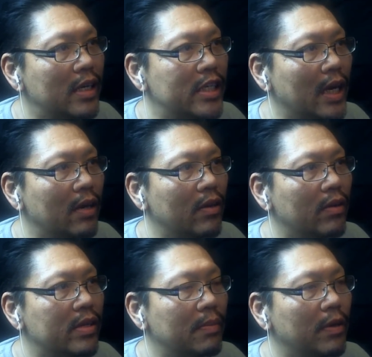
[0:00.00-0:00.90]
Check out
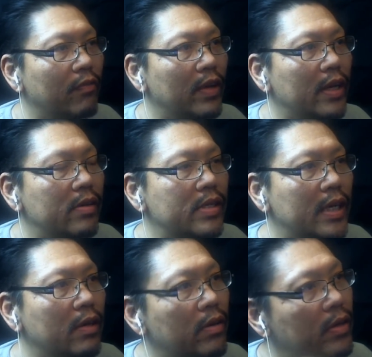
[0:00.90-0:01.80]
some of your videos. I
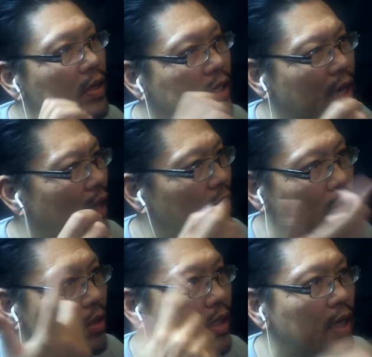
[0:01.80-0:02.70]
know it
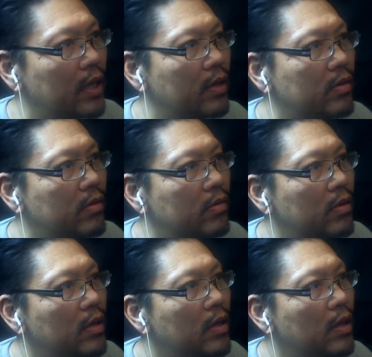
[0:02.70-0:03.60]
looks like you
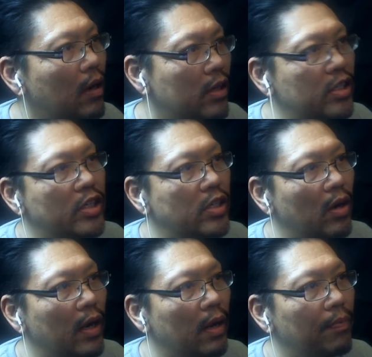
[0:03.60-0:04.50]
are just
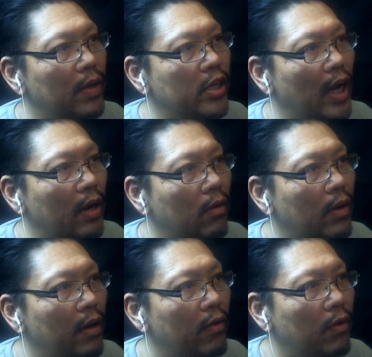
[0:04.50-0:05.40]
starting up the channel or
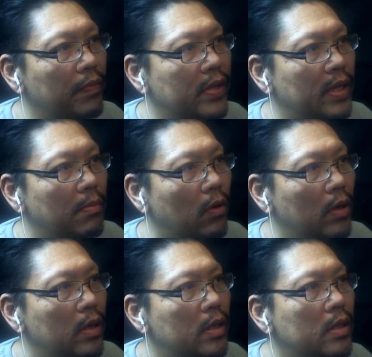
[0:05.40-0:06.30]
whatever. I hope to see
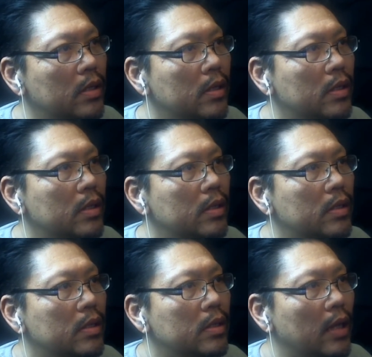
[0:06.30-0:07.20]
more.
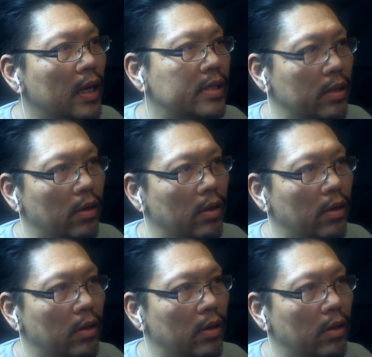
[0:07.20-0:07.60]
S.